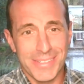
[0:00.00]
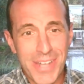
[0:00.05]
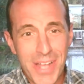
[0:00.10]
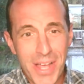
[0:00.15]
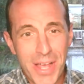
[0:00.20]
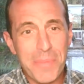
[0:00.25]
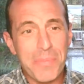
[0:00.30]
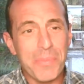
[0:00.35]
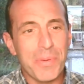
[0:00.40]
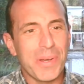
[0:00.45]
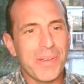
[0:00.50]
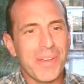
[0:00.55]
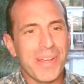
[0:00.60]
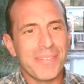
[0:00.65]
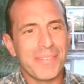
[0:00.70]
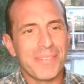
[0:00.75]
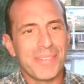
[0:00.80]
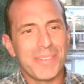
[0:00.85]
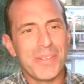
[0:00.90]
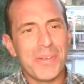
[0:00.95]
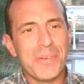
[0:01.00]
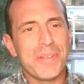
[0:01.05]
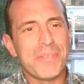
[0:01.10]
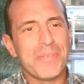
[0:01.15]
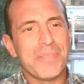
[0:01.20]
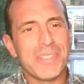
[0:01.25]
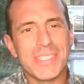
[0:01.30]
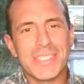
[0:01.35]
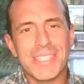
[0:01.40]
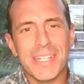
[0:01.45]
job when you have two
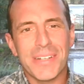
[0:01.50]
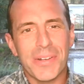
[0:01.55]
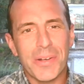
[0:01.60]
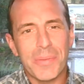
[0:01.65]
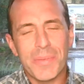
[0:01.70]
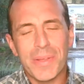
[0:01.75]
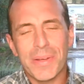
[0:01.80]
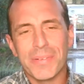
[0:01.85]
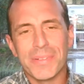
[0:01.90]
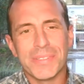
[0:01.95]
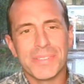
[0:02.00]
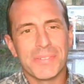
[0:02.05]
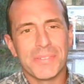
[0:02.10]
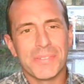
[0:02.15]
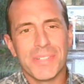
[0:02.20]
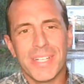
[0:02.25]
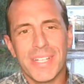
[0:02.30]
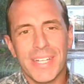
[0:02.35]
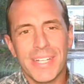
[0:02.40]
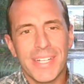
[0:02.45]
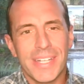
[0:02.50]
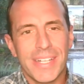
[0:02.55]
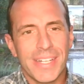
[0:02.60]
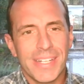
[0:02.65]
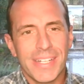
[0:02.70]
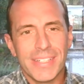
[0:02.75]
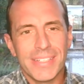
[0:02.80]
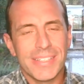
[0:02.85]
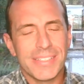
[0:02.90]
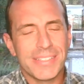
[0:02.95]
infants at home. That was
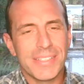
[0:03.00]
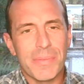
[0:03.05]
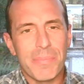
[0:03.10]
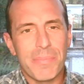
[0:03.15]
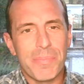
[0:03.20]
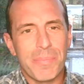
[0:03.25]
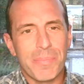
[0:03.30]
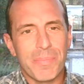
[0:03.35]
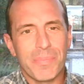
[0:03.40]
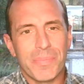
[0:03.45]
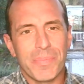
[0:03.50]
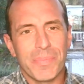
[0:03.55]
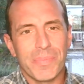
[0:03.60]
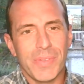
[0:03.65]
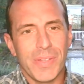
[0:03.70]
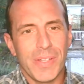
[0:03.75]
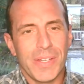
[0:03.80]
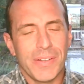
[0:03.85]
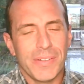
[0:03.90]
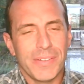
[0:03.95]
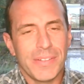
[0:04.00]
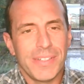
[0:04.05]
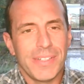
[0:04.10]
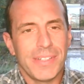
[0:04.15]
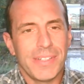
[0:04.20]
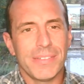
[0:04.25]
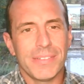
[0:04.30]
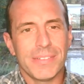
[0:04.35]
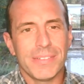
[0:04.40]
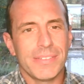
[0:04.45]
just you know,
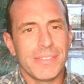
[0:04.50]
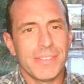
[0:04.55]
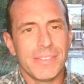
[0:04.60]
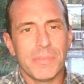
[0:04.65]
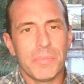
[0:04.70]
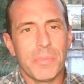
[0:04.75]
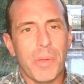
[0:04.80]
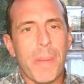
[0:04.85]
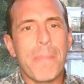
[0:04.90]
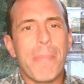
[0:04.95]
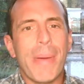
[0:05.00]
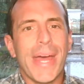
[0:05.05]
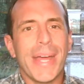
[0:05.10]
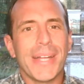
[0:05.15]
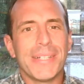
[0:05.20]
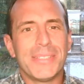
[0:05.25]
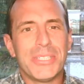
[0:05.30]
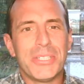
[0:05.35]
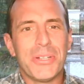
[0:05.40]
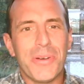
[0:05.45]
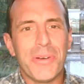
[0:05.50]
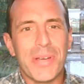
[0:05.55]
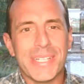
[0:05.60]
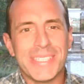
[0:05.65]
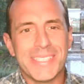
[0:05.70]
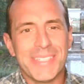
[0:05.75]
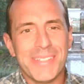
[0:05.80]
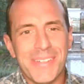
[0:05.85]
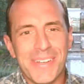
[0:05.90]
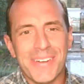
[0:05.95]
a bad
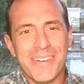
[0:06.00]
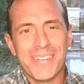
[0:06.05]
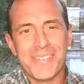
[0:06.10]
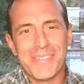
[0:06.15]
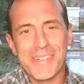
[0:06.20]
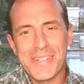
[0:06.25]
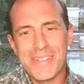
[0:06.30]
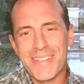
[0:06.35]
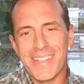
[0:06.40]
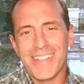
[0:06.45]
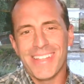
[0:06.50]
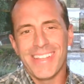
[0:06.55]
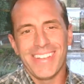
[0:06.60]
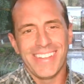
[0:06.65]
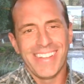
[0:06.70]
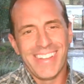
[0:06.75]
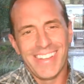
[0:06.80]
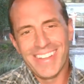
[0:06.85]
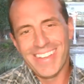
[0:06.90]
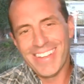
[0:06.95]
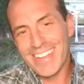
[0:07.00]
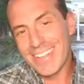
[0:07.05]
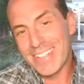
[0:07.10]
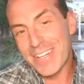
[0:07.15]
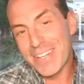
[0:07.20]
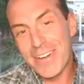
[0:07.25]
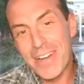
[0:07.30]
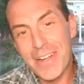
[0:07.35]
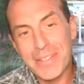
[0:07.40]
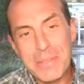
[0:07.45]
choice, but it
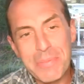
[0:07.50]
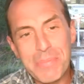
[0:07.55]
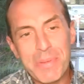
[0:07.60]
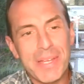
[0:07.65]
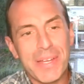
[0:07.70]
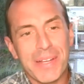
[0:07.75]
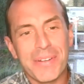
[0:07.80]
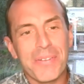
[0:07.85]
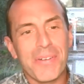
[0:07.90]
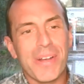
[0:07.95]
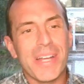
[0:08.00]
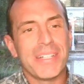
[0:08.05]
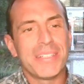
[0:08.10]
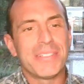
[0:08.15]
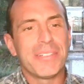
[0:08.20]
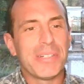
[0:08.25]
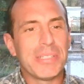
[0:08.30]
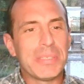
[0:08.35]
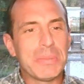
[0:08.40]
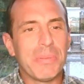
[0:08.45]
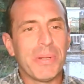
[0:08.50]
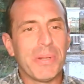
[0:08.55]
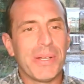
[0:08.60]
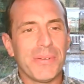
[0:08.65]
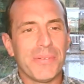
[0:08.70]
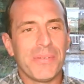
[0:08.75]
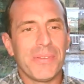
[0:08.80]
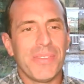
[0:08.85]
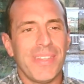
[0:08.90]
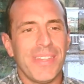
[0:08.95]
turned out to be a great choice, but
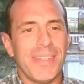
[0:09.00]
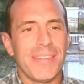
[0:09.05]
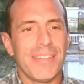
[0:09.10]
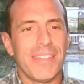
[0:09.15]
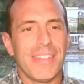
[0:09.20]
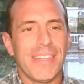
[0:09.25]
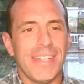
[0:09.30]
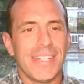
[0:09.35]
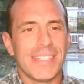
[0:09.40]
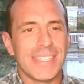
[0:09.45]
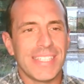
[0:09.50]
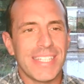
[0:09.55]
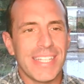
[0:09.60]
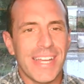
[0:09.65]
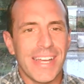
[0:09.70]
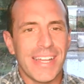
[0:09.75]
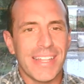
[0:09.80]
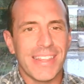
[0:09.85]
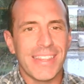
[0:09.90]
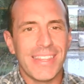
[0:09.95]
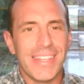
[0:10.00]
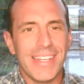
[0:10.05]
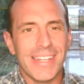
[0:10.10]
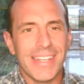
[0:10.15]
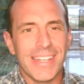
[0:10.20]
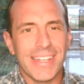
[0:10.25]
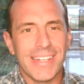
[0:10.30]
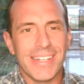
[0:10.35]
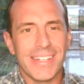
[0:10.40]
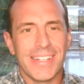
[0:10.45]
it's not
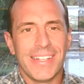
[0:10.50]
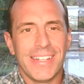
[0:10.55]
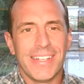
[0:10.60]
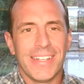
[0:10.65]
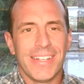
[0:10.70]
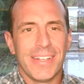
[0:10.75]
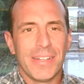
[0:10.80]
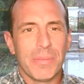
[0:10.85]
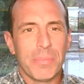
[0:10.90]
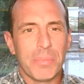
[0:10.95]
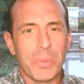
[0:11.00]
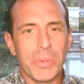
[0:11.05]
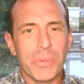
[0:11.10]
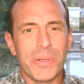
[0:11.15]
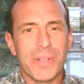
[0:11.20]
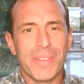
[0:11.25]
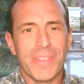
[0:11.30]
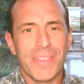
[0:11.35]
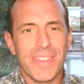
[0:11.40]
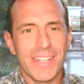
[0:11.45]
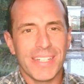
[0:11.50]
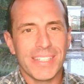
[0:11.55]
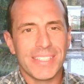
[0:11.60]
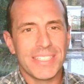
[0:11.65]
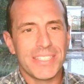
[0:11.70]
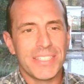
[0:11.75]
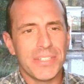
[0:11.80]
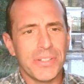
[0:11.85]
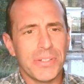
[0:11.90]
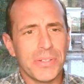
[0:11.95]
the prudent thing to
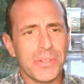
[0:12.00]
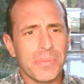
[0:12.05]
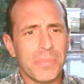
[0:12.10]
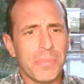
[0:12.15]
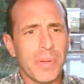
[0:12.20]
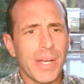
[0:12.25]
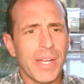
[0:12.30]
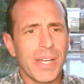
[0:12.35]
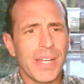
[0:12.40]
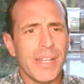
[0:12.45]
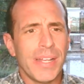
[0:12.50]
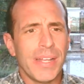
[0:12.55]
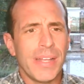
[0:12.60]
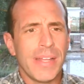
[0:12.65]
do. But